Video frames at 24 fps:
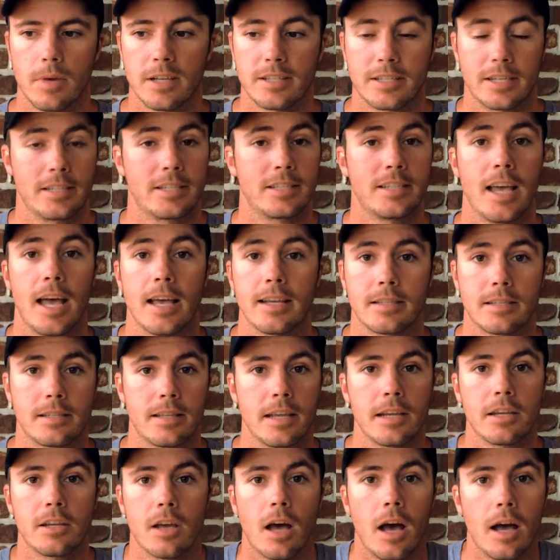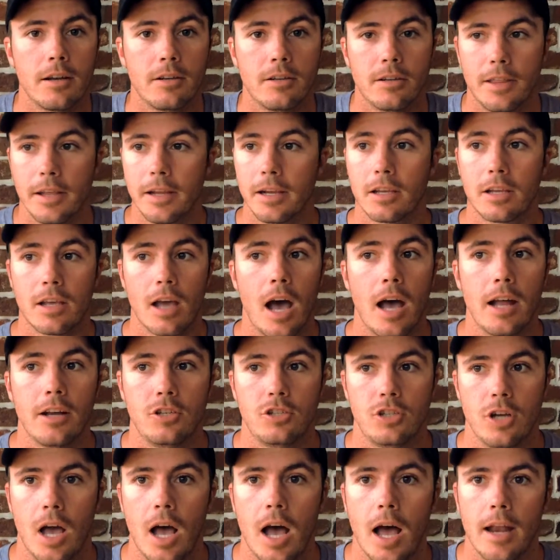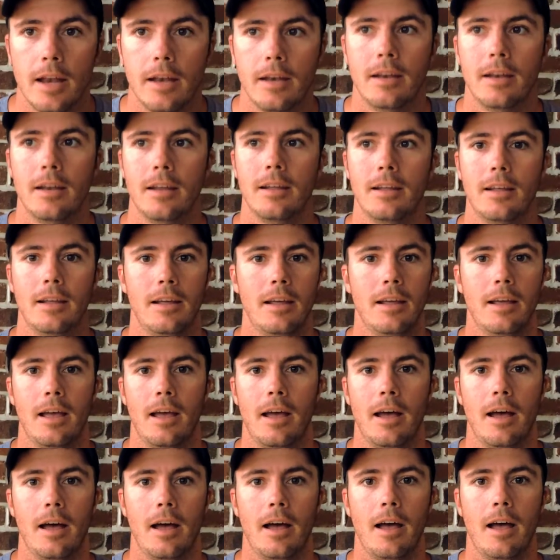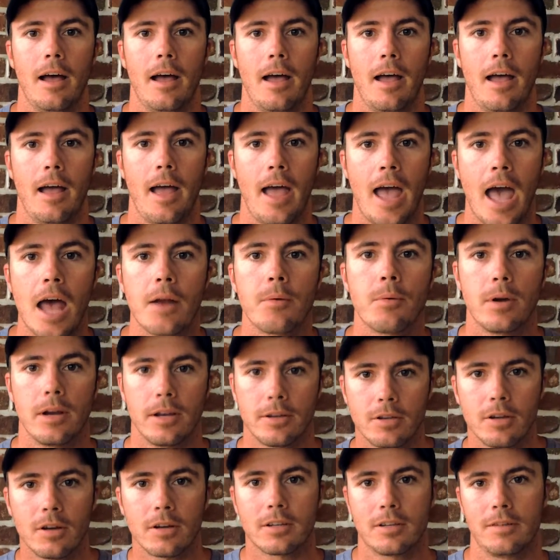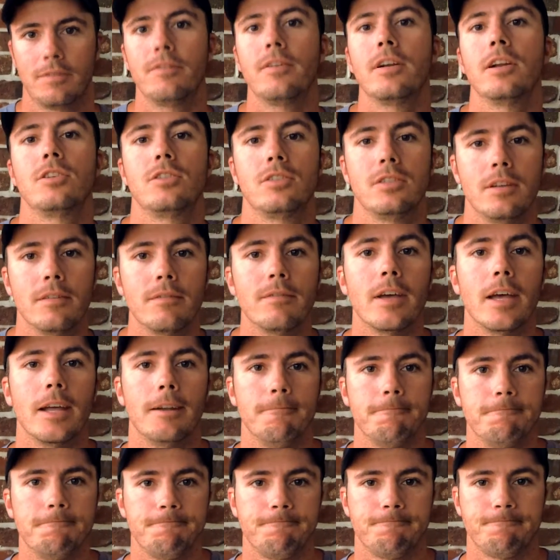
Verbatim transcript: a success. Thank God, thank God John uh, had what it took to finish the event.